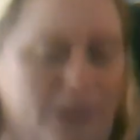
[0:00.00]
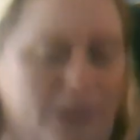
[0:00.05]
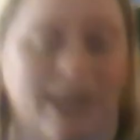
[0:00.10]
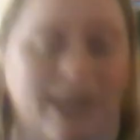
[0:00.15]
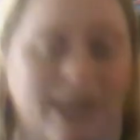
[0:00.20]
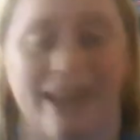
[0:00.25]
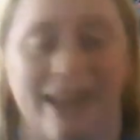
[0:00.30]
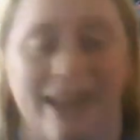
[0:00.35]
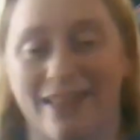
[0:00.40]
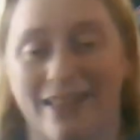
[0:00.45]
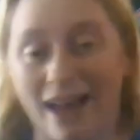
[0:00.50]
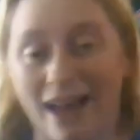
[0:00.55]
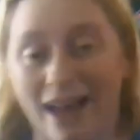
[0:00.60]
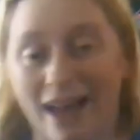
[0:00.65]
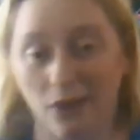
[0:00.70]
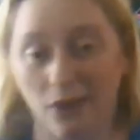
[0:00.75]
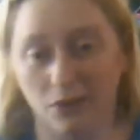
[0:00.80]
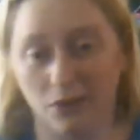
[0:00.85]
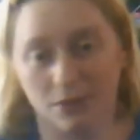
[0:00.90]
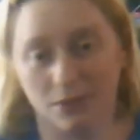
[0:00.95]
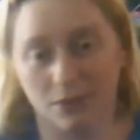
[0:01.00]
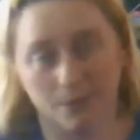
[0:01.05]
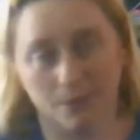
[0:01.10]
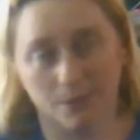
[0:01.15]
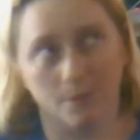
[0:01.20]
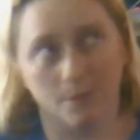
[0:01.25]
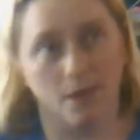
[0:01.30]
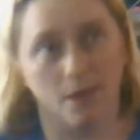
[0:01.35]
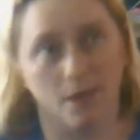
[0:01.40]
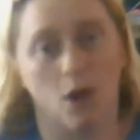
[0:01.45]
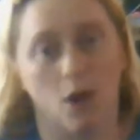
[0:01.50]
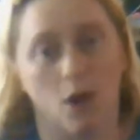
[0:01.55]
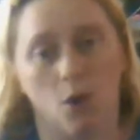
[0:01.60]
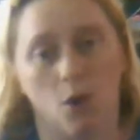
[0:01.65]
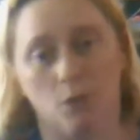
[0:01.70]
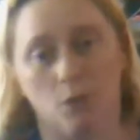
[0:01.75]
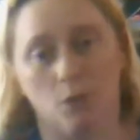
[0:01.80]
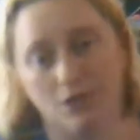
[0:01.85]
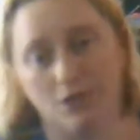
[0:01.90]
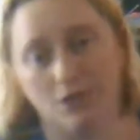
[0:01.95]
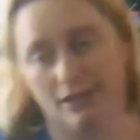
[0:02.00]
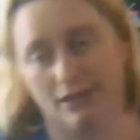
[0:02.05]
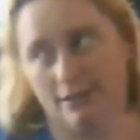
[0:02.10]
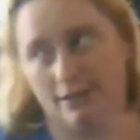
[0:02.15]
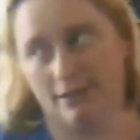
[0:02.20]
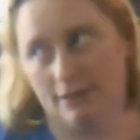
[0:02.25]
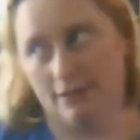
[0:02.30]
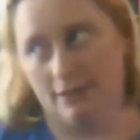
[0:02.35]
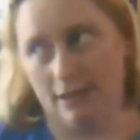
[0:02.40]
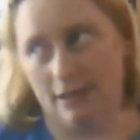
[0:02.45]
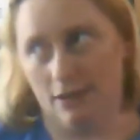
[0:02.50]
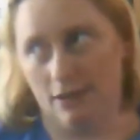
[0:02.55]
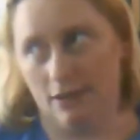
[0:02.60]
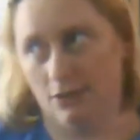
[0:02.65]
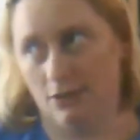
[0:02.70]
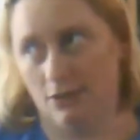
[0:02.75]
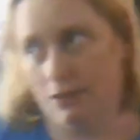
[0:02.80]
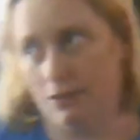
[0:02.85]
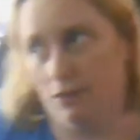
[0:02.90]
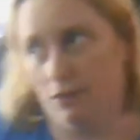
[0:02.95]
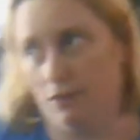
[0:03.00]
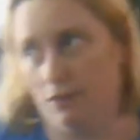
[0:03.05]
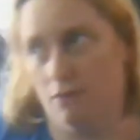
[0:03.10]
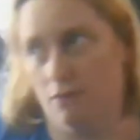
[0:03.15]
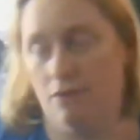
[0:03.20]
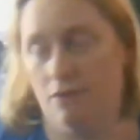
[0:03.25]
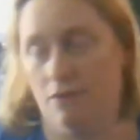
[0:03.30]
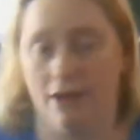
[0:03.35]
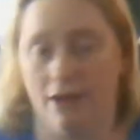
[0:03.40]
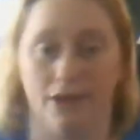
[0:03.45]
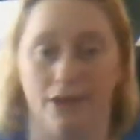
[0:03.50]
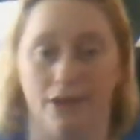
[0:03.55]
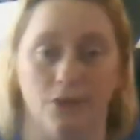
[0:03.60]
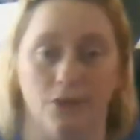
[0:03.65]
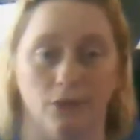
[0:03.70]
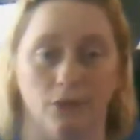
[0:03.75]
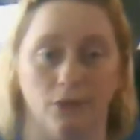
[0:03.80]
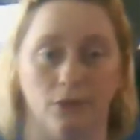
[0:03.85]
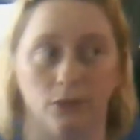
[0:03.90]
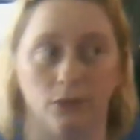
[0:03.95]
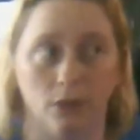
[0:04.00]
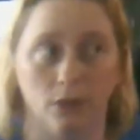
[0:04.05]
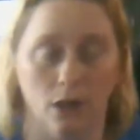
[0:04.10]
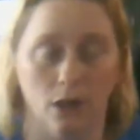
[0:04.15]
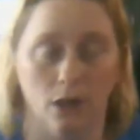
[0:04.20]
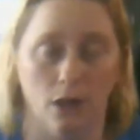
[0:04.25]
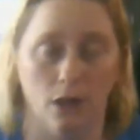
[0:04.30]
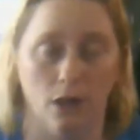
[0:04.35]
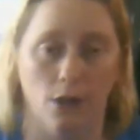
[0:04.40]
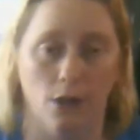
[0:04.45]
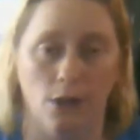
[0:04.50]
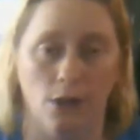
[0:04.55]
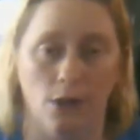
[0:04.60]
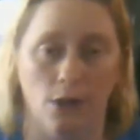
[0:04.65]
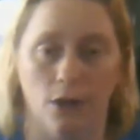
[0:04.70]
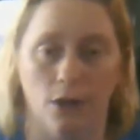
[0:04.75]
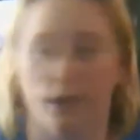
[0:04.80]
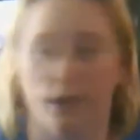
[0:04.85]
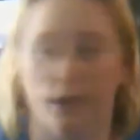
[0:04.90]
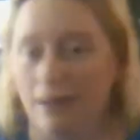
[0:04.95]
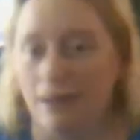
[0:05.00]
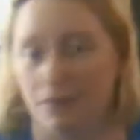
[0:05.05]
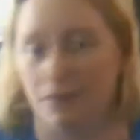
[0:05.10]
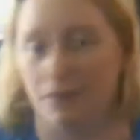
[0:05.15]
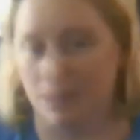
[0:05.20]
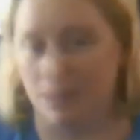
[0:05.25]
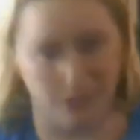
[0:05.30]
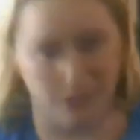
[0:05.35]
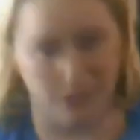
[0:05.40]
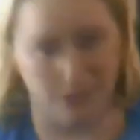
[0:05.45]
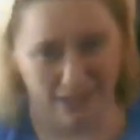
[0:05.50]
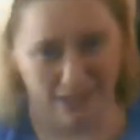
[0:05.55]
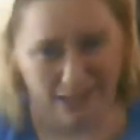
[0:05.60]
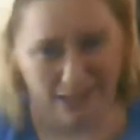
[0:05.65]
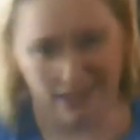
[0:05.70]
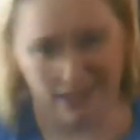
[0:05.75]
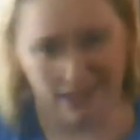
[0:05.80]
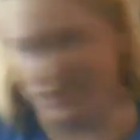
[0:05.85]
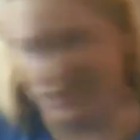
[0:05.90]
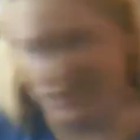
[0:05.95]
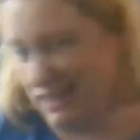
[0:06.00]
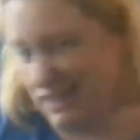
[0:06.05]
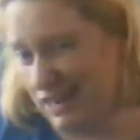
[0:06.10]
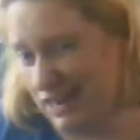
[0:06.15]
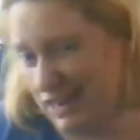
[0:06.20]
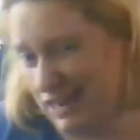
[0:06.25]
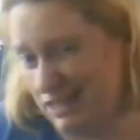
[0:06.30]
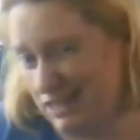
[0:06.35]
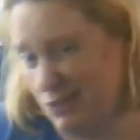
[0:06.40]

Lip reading: and 8th house, which is the house of the natural life experience, sex,